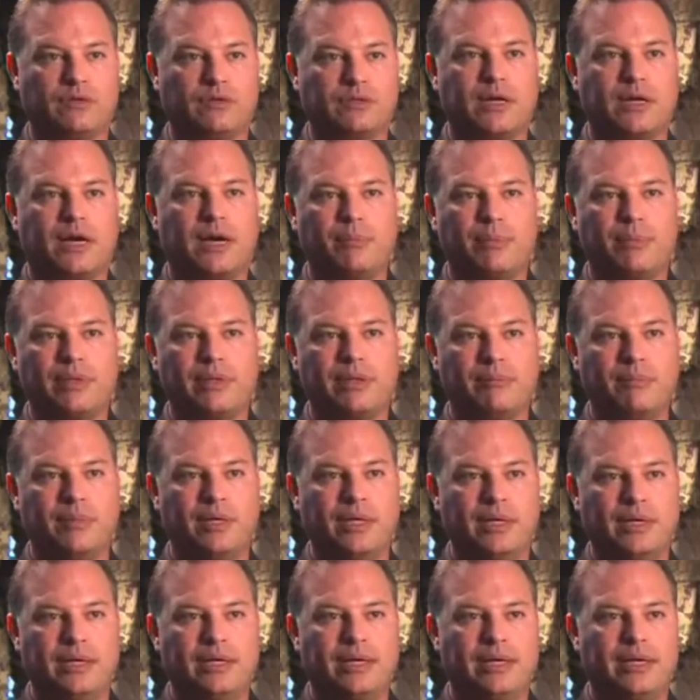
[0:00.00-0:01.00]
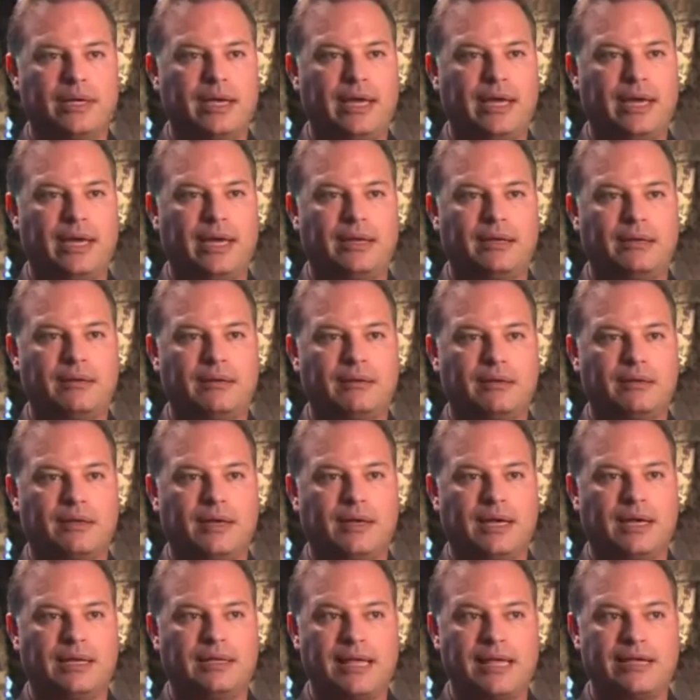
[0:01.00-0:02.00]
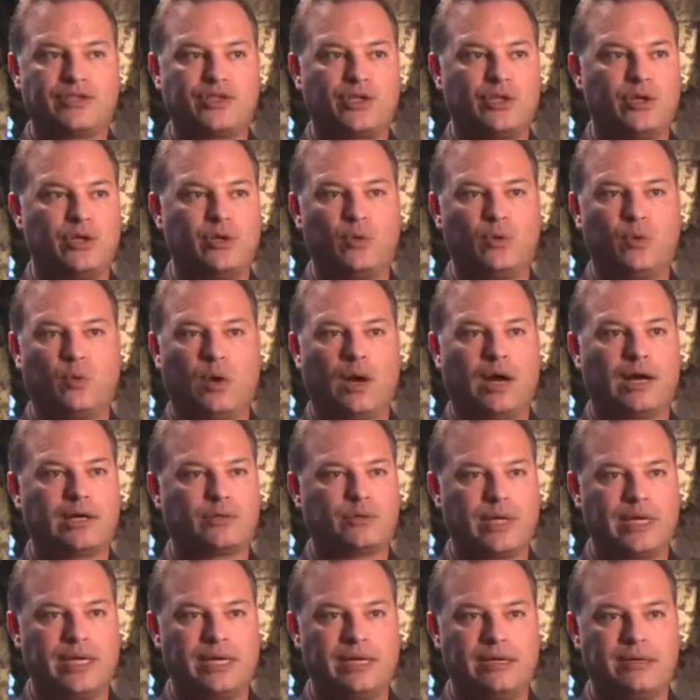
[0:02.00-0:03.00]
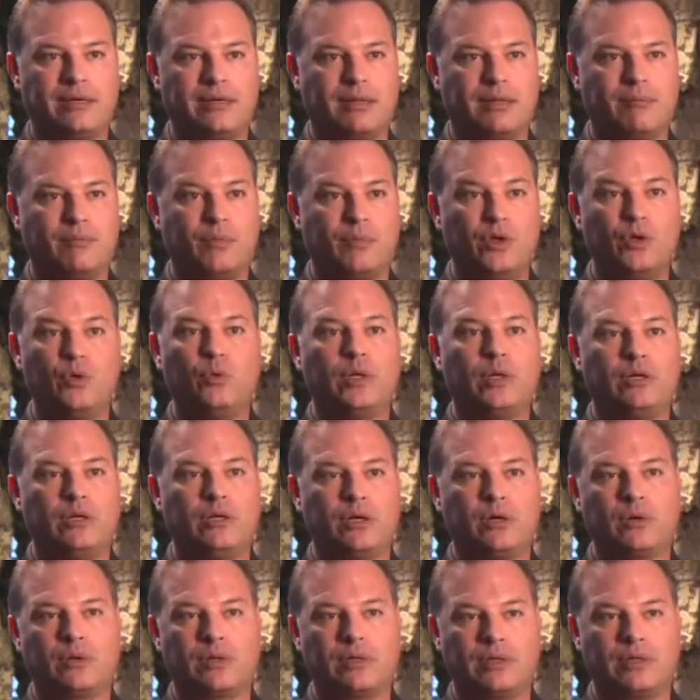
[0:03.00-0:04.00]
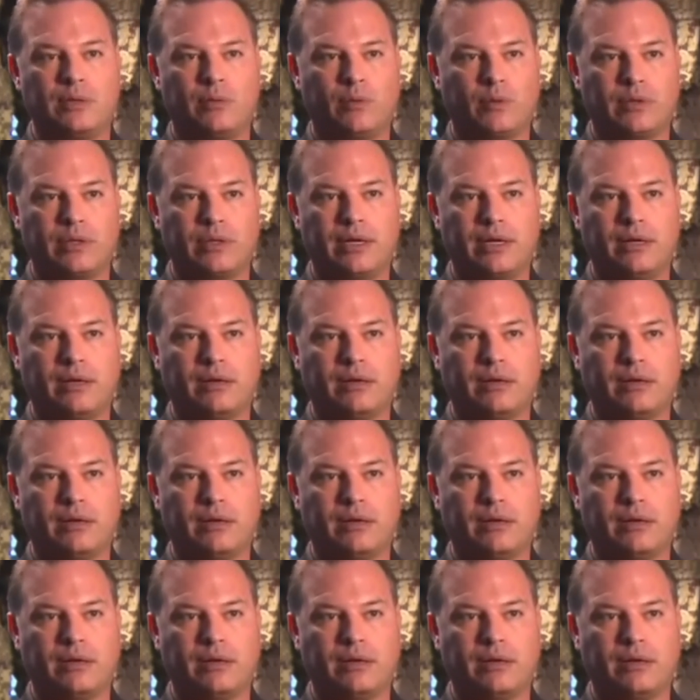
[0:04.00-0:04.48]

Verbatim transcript: it over top of them. And unless you walked right into them, you wouldn't know that they were